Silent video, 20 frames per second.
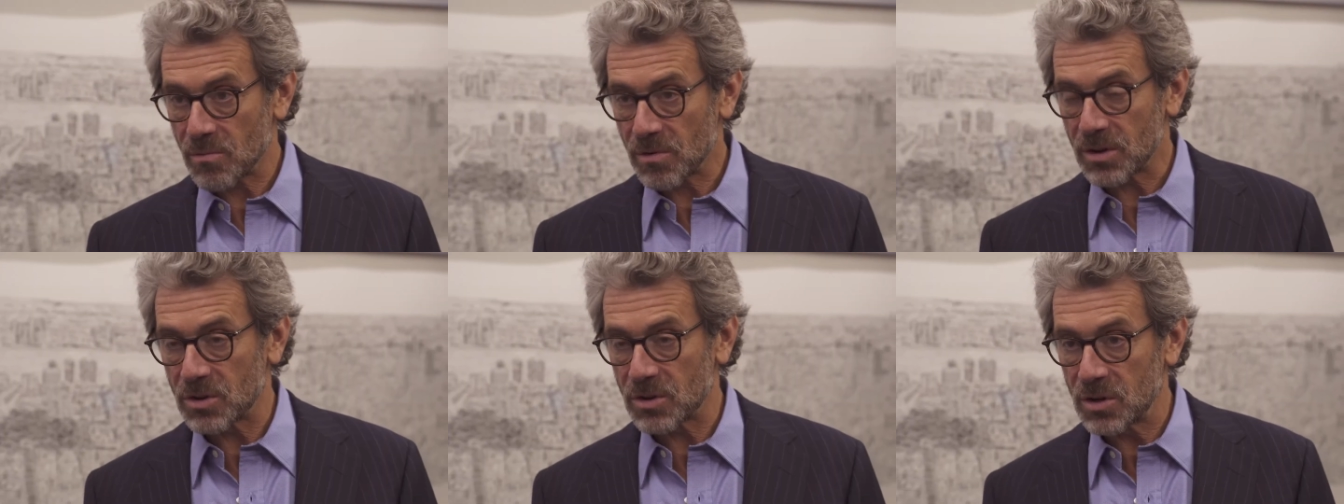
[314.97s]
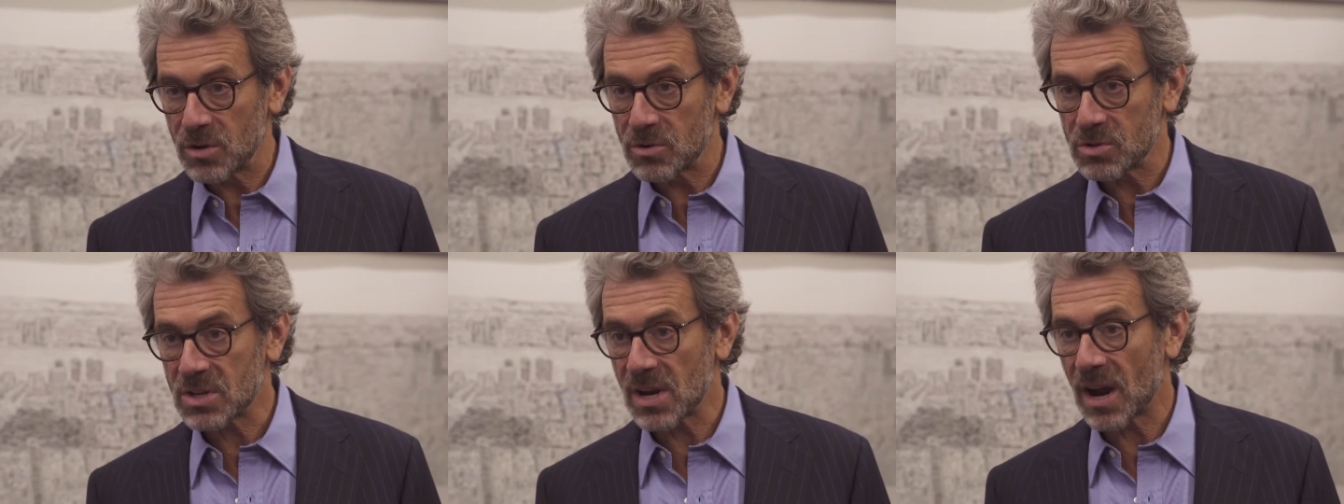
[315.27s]

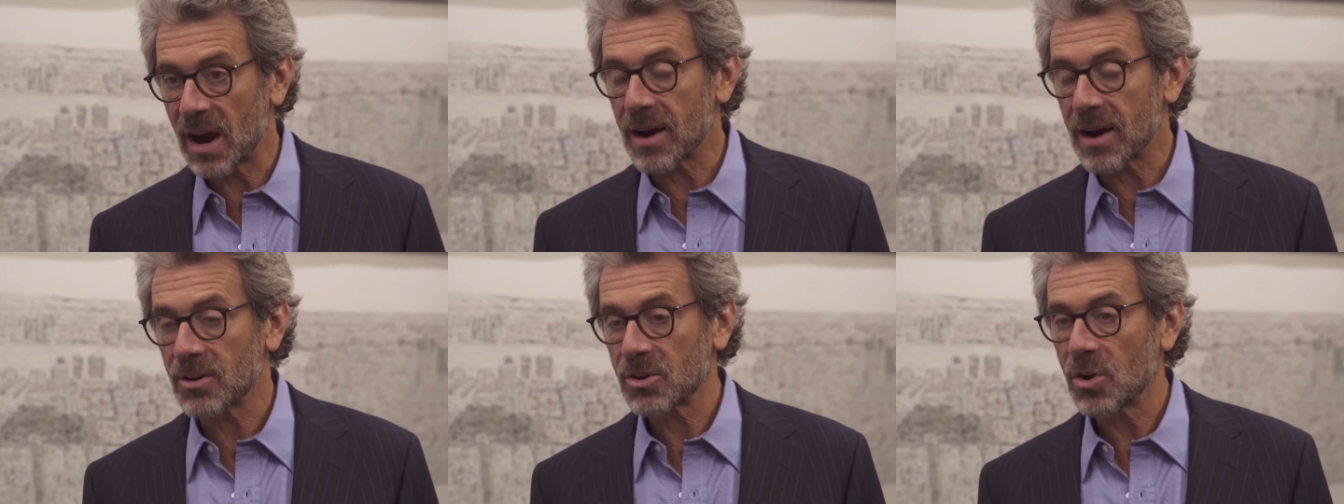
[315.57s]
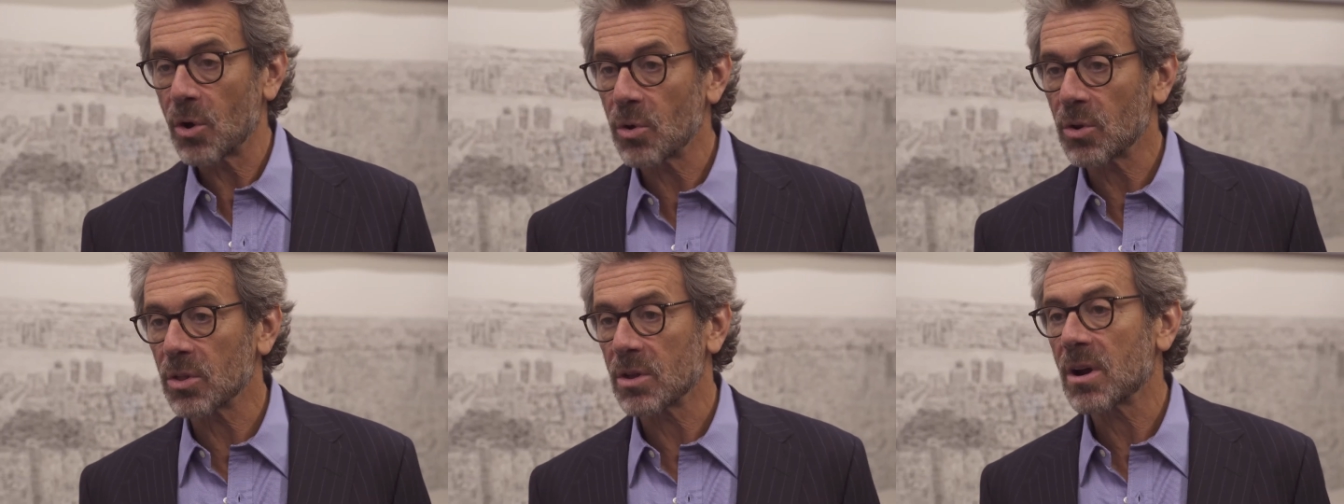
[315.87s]
reduced our
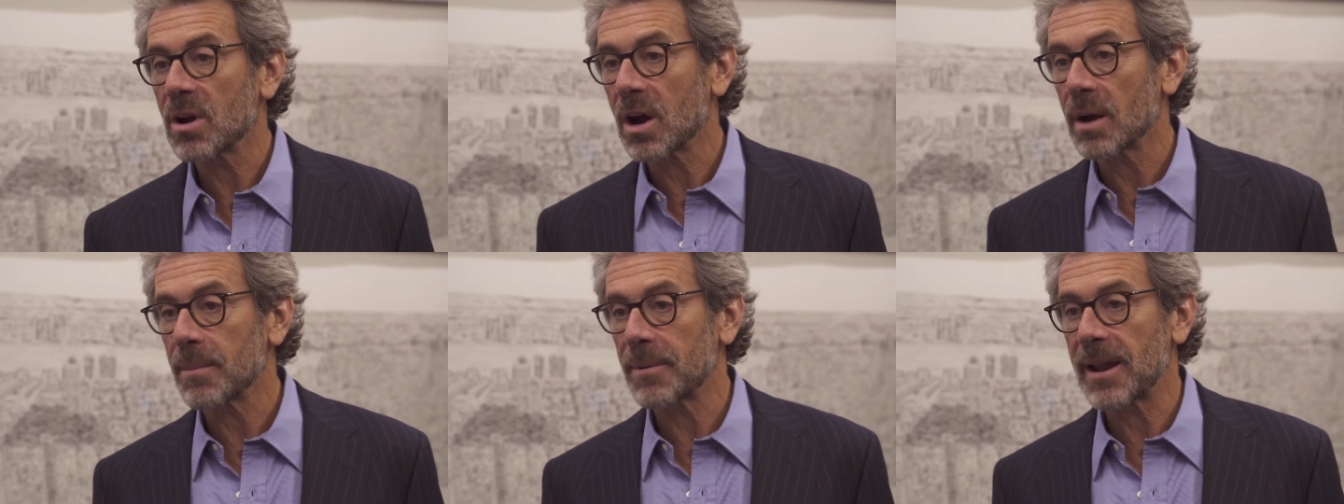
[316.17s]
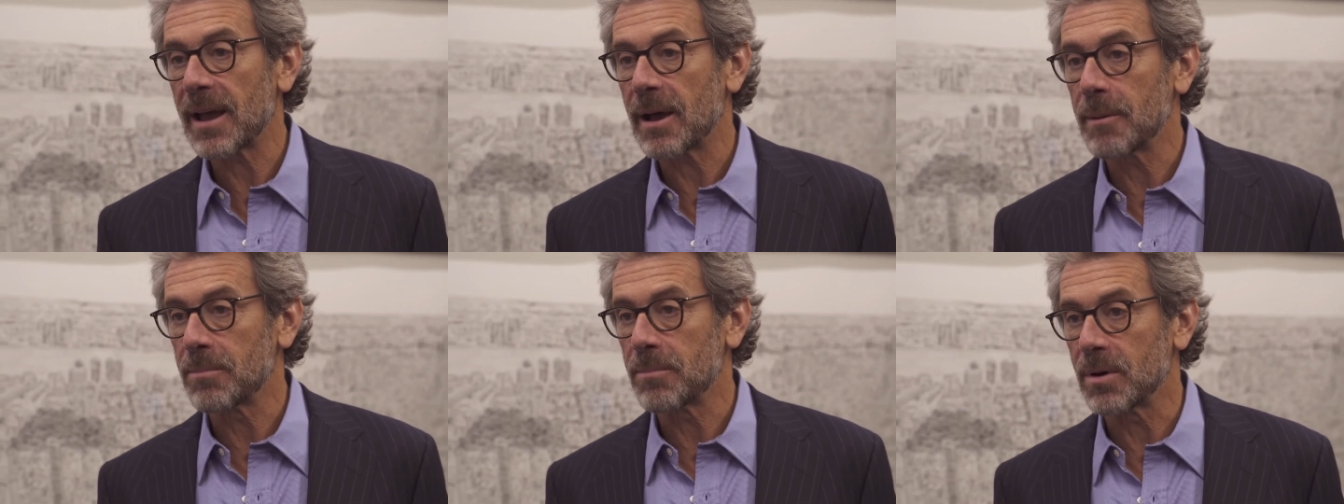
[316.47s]
total carbon
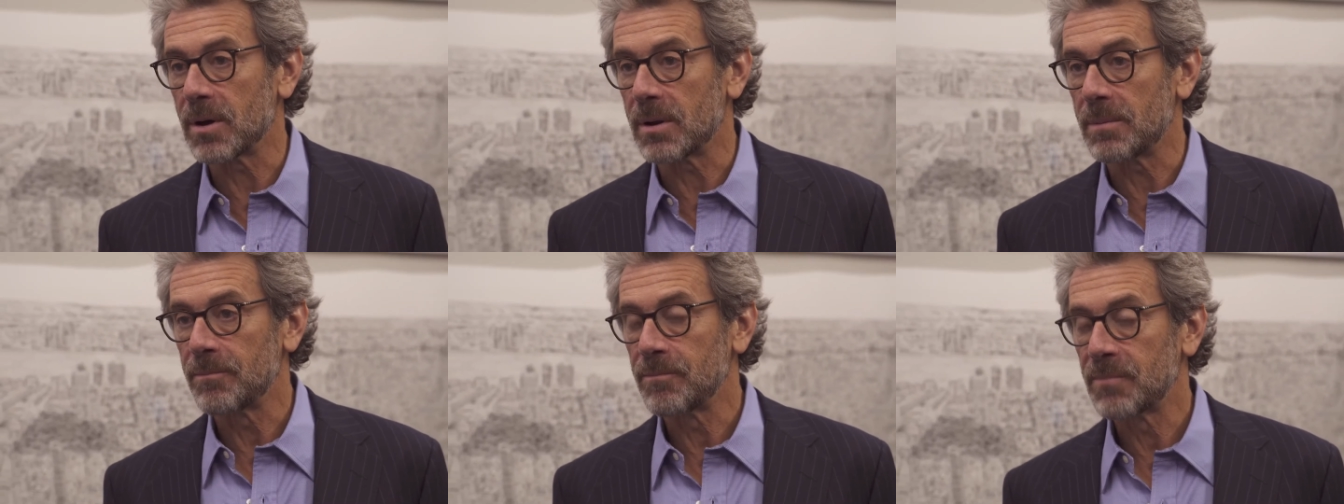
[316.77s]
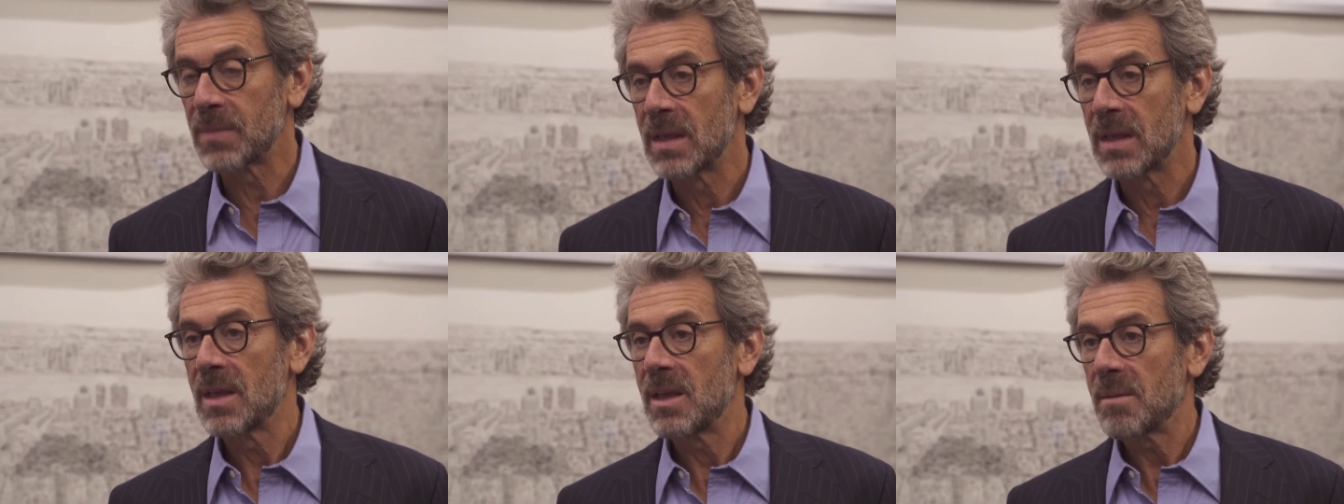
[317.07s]
output
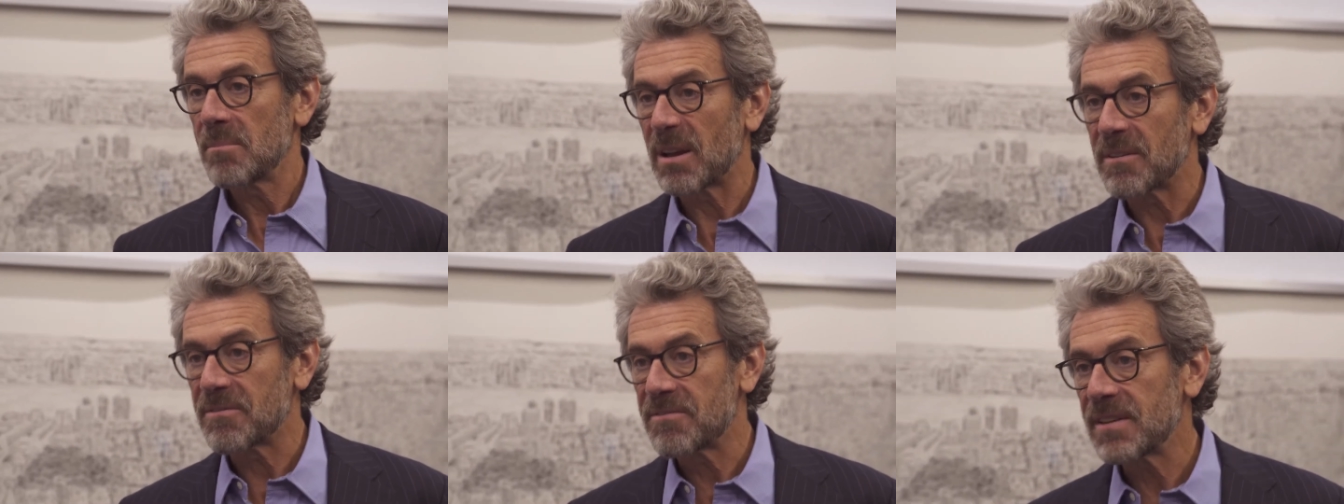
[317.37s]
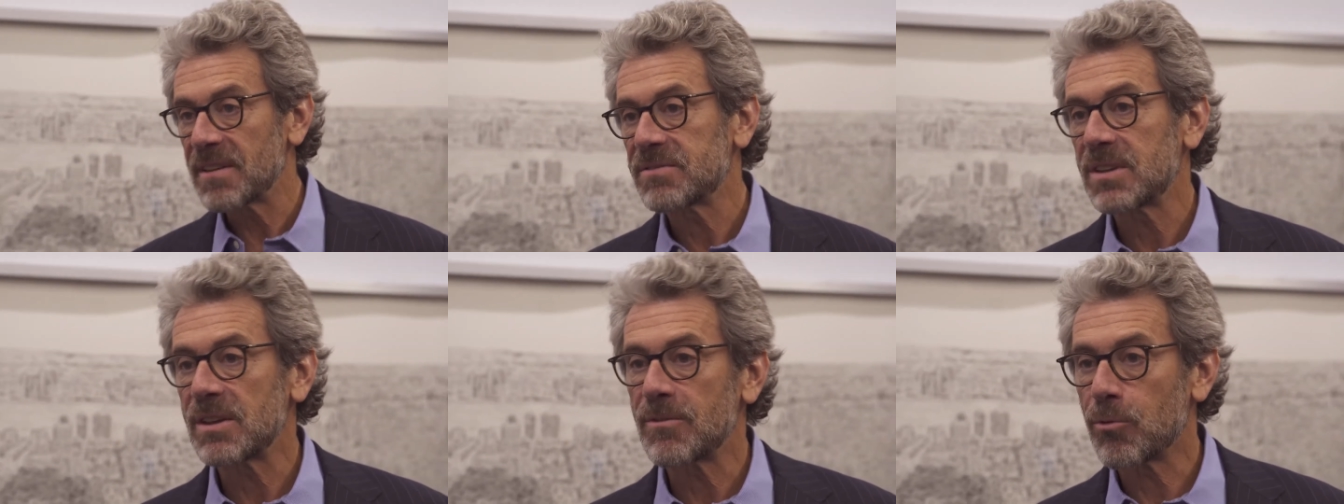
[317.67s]
by
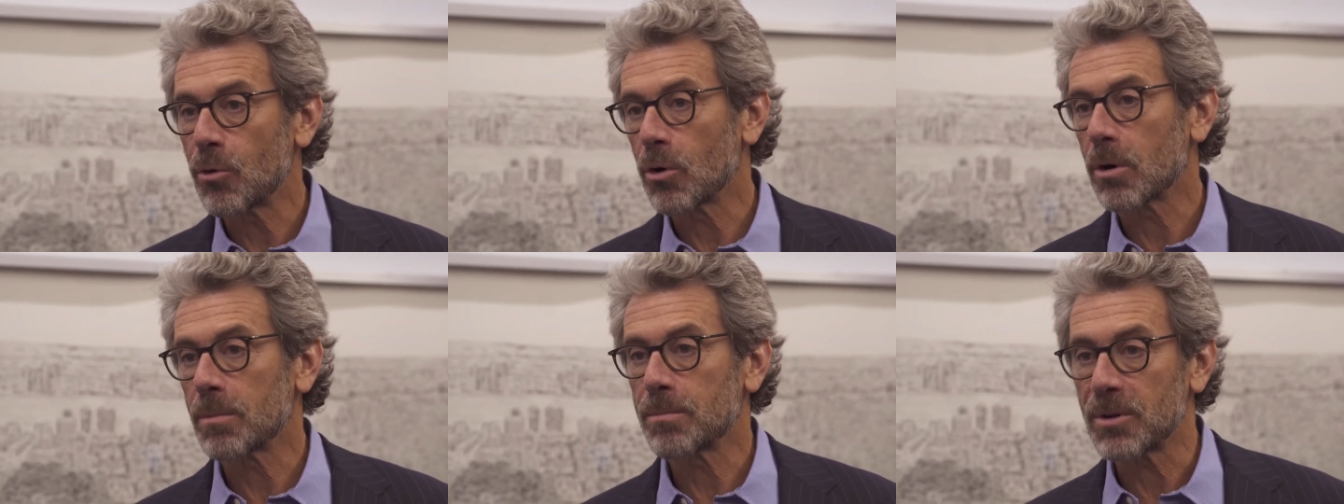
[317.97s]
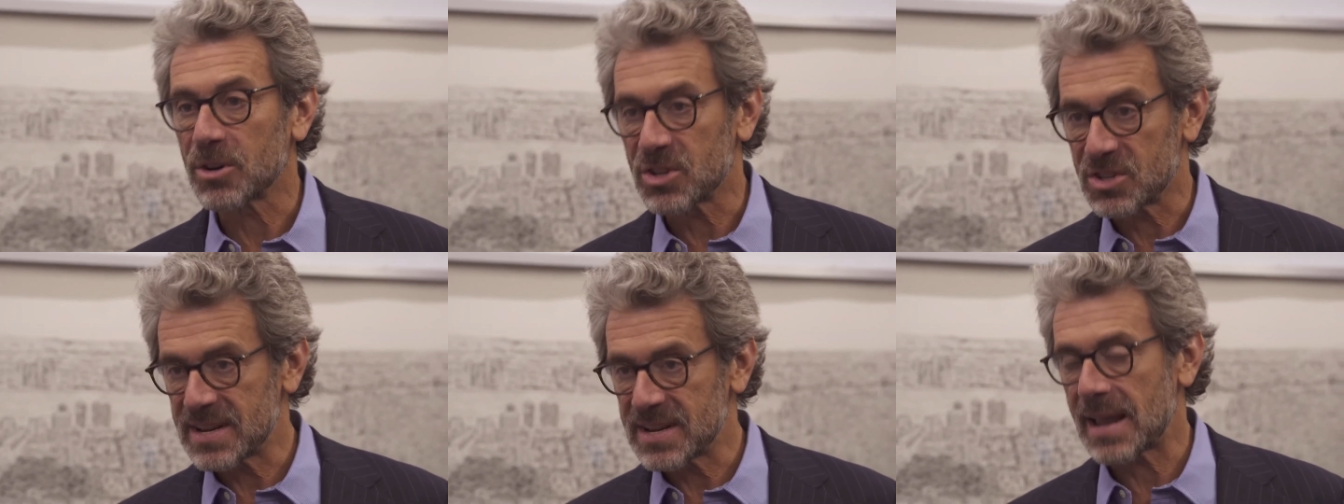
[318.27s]

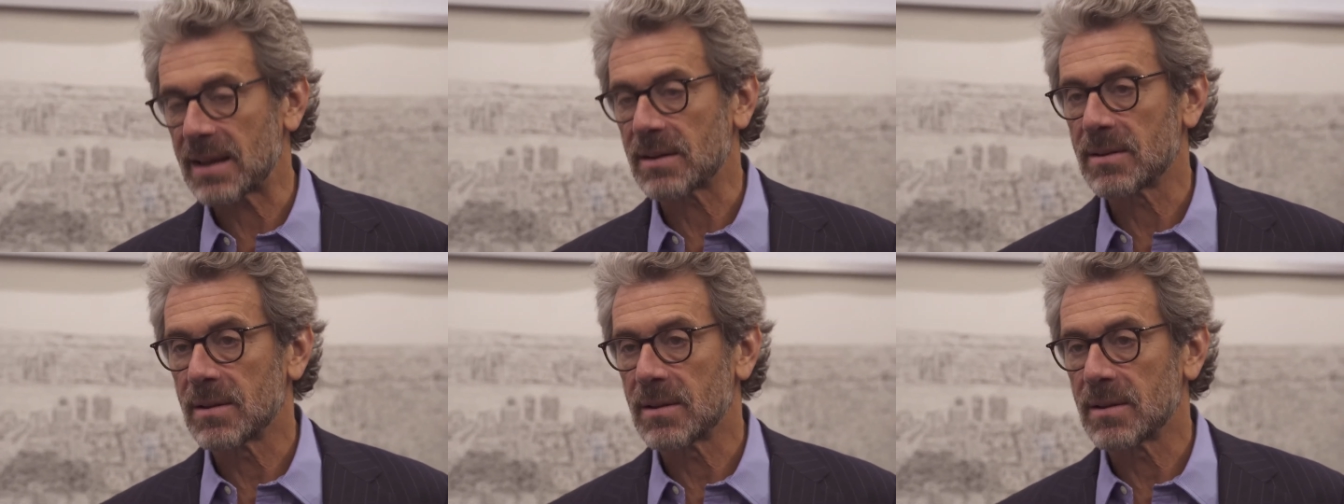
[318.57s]
54%,